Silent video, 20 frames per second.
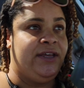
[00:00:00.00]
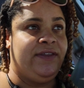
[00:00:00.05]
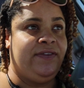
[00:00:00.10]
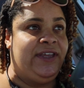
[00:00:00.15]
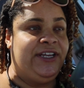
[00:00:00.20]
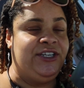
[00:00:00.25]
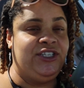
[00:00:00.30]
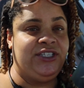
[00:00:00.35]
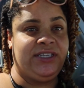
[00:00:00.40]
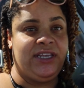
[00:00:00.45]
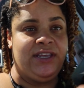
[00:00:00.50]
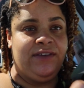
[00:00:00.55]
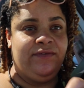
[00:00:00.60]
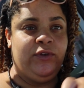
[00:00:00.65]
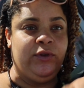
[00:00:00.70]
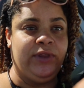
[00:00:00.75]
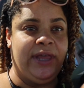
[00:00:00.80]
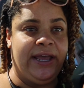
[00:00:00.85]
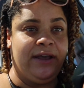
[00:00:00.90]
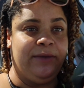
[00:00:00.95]
they just give
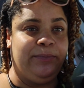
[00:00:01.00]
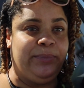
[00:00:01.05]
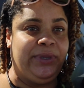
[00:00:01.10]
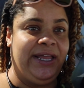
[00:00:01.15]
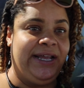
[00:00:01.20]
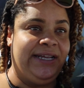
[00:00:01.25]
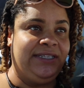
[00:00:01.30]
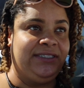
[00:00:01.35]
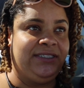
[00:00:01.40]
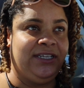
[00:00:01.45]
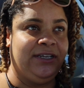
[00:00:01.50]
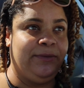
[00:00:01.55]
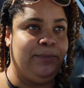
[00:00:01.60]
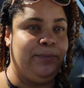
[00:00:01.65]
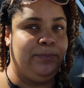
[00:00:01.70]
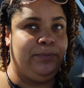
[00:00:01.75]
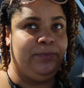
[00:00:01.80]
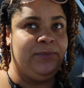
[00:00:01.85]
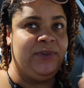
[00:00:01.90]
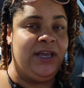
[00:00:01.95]
you like a plastic
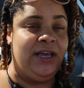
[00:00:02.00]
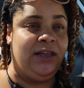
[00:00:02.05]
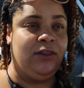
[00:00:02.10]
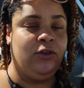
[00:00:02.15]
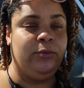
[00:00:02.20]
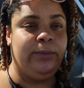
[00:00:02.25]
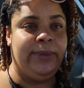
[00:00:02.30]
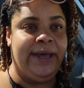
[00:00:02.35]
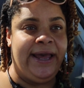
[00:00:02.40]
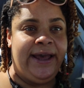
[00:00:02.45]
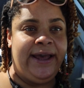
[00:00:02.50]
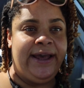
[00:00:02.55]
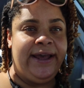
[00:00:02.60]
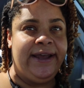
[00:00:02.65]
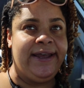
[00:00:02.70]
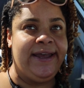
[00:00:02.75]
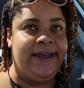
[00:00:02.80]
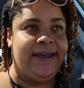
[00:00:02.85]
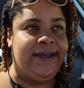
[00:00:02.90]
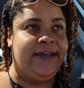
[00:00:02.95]
yellow
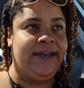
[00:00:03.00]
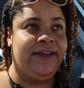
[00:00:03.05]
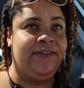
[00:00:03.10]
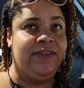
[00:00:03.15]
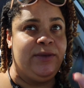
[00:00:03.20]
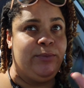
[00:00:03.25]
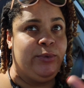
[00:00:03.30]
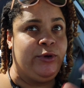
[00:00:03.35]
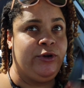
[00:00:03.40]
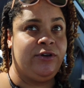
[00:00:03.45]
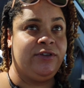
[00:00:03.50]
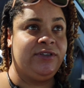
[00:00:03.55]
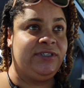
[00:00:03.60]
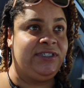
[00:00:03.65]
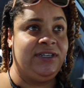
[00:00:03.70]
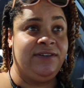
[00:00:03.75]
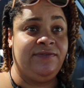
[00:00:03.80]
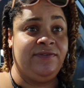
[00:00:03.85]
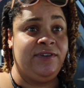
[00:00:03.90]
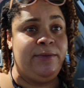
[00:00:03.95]
bag and they put all the
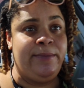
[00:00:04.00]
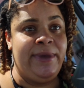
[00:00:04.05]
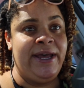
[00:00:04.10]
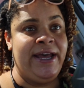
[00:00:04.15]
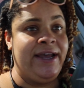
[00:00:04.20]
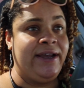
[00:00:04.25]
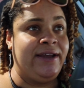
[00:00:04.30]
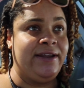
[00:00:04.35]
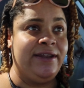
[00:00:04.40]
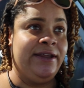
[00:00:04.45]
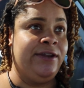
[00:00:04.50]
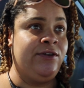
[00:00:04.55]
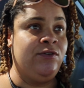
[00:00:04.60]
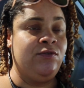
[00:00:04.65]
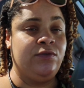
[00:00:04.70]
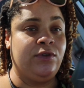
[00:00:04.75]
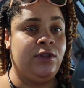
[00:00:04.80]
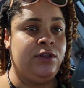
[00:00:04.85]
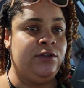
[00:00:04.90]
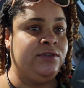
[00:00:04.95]
stuff in the bag and they
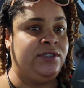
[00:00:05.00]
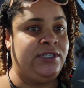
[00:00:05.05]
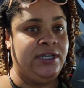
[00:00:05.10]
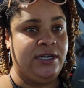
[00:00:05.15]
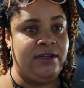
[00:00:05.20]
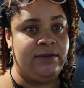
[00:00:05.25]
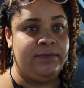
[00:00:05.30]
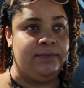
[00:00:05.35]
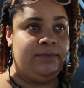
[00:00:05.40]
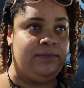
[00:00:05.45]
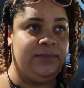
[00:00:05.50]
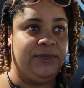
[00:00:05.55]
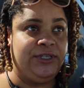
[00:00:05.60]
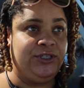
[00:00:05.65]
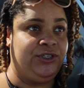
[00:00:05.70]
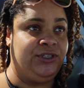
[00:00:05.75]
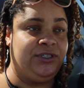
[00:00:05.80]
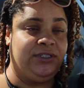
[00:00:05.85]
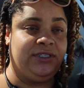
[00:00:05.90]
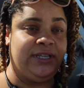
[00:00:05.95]
don't close it up.
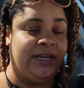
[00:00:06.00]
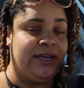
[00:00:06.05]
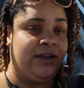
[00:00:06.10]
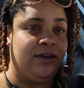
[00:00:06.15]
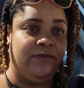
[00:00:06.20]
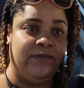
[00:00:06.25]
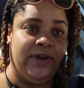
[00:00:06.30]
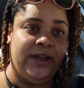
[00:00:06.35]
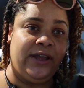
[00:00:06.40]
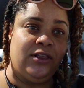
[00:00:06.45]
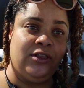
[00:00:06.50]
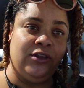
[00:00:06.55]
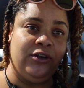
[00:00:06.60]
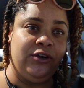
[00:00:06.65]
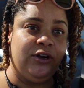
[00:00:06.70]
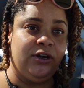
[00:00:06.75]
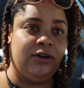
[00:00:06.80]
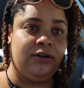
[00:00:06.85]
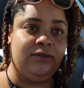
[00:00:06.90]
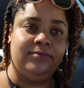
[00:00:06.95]
It's just like a
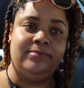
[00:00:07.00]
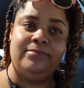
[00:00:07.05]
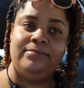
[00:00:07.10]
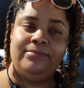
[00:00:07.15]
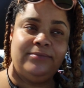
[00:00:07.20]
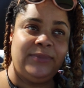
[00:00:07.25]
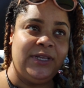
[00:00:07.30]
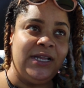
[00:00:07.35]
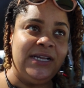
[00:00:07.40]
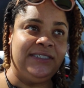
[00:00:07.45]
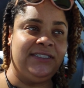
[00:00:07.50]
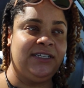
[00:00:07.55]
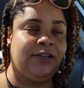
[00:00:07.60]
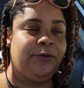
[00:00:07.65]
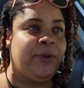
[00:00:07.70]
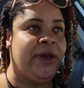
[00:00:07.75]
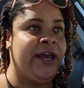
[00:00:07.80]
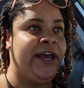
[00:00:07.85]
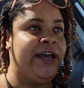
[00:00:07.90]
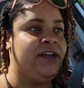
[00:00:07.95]
regular
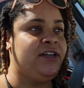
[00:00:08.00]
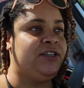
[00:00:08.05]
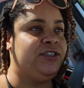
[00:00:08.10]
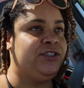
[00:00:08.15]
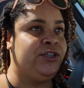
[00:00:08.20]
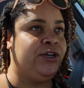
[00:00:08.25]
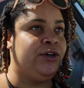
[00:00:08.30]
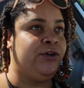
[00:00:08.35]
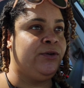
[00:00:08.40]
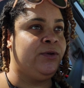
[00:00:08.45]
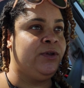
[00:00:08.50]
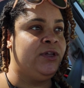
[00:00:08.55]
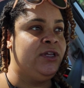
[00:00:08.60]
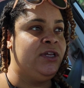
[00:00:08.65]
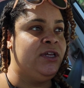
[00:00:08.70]
plastic bag. So